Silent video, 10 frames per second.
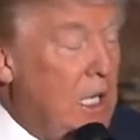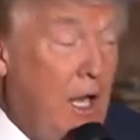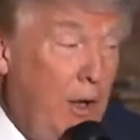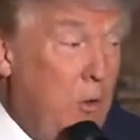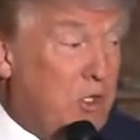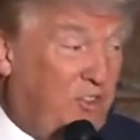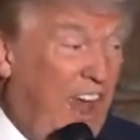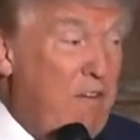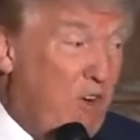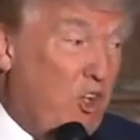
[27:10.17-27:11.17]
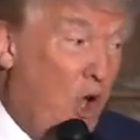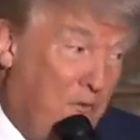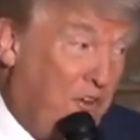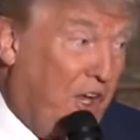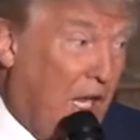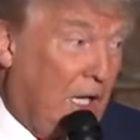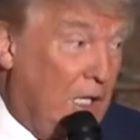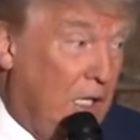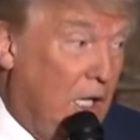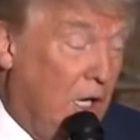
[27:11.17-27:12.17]
You know, he was favored, don't forget.
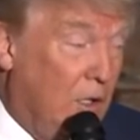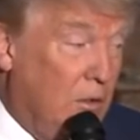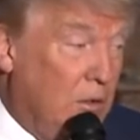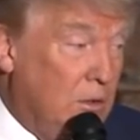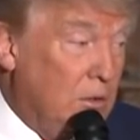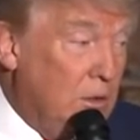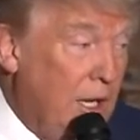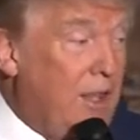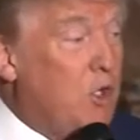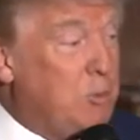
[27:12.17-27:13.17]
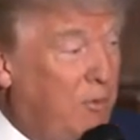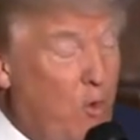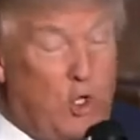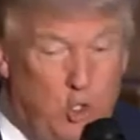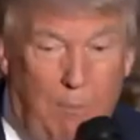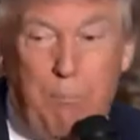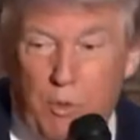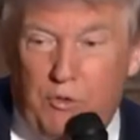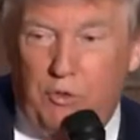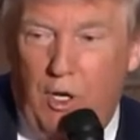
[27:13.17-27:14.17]
You know, now that was before
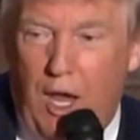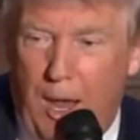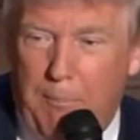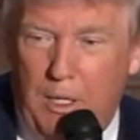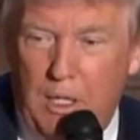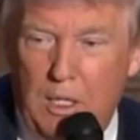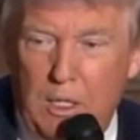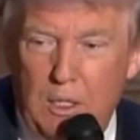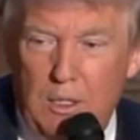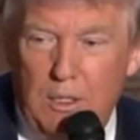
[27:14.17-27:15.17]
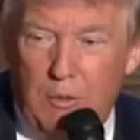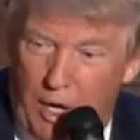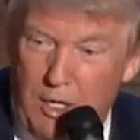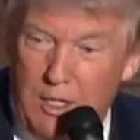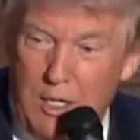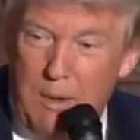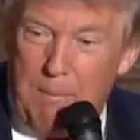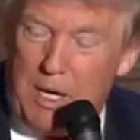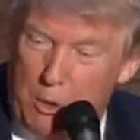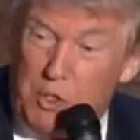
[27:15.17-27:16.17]
Trump was going to happen, right?
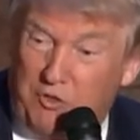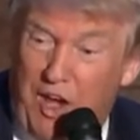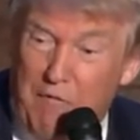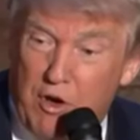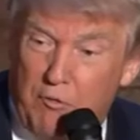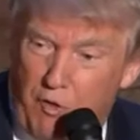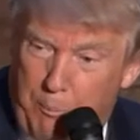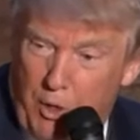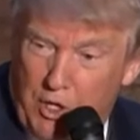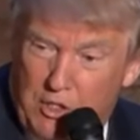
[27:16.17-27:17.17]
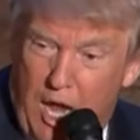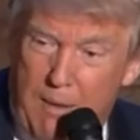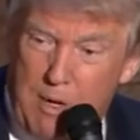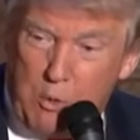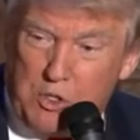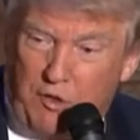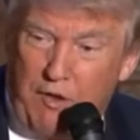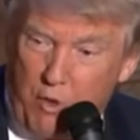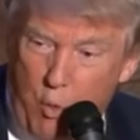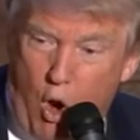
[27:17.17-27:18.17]
But he was favored for a period of time. He was
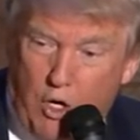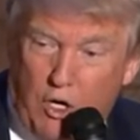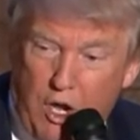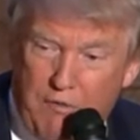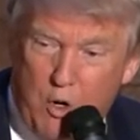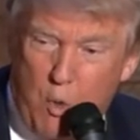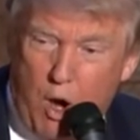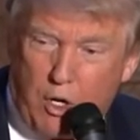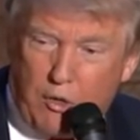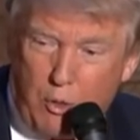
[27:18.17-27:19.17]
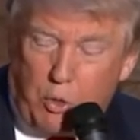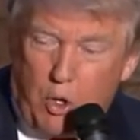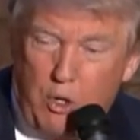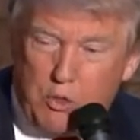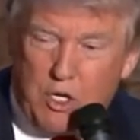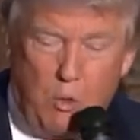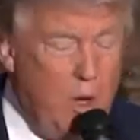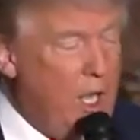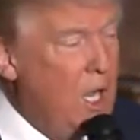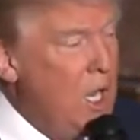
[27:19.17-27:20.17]
favored. Walker, Governor Walker. They thought he was going to
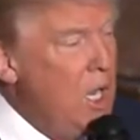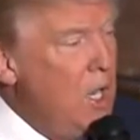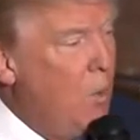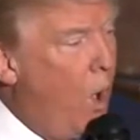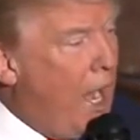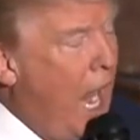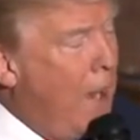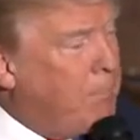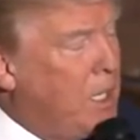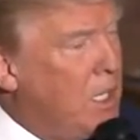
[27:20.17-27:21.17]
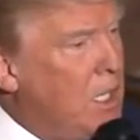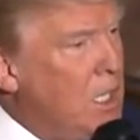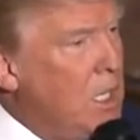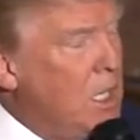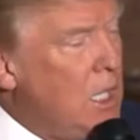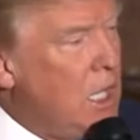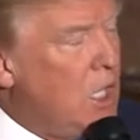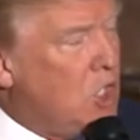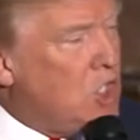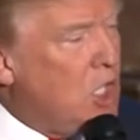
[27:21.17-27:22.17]
win. What happened
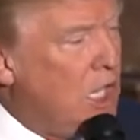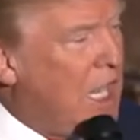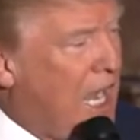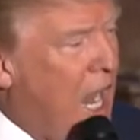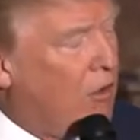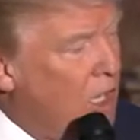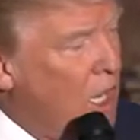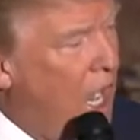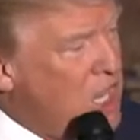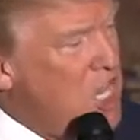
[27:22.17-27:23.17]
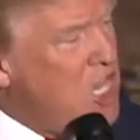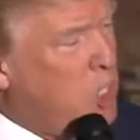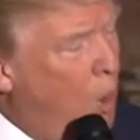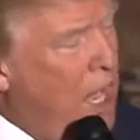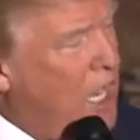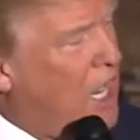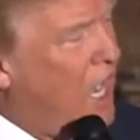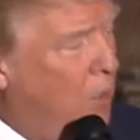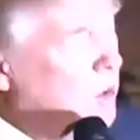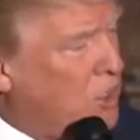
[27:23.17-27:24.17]
is he got out. I think the way he
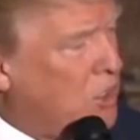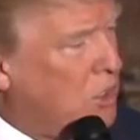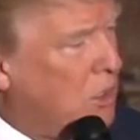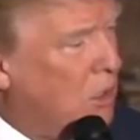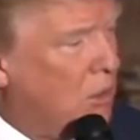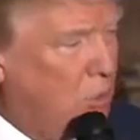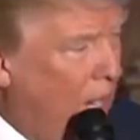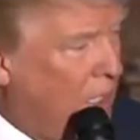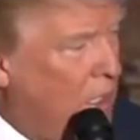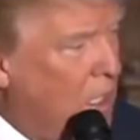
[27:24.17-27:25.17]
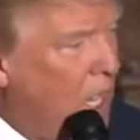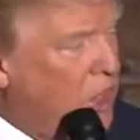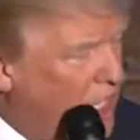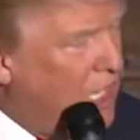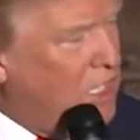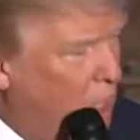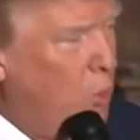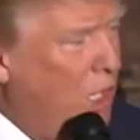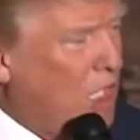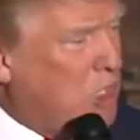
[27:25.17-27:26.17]
got out was great. I think he did a
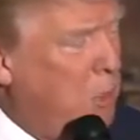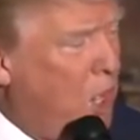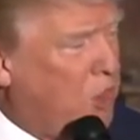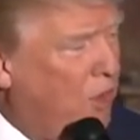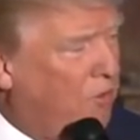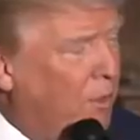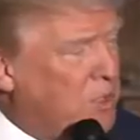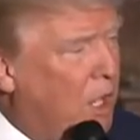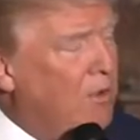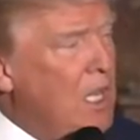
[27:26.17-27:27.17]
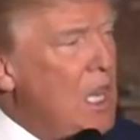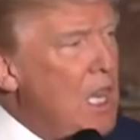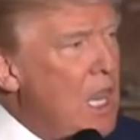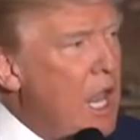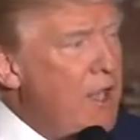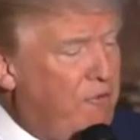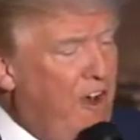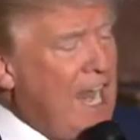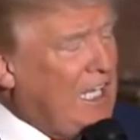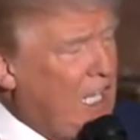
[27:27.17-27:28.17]
really smart thing for himself. And
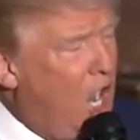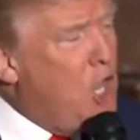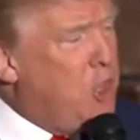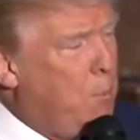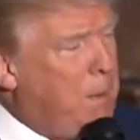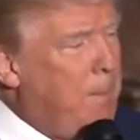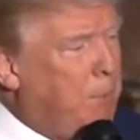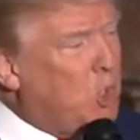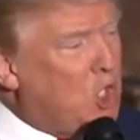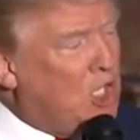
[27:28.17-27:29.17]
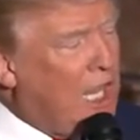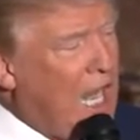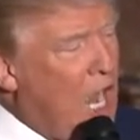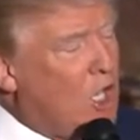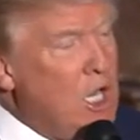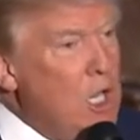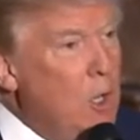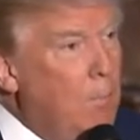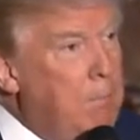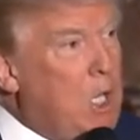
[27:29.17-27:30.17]
frankly, other people should get out
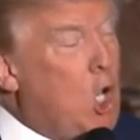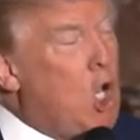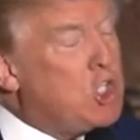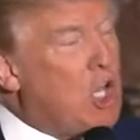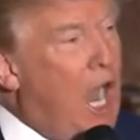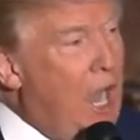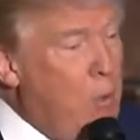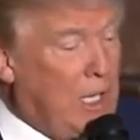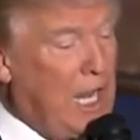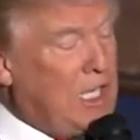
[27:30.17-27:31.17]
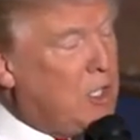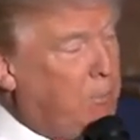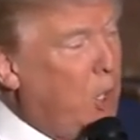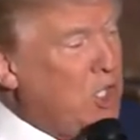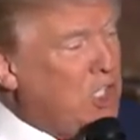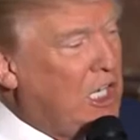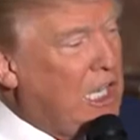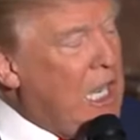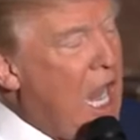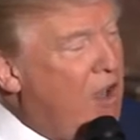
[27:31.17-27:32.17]
because I would like to
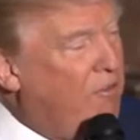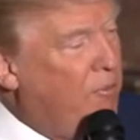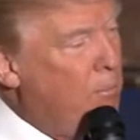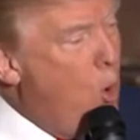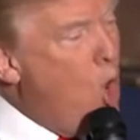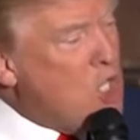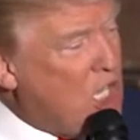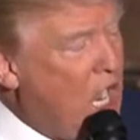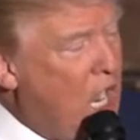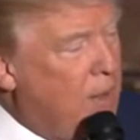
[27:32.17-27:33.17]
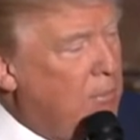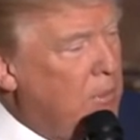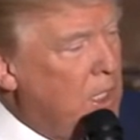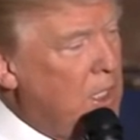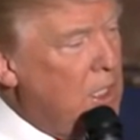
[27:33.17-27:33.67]
personally have more time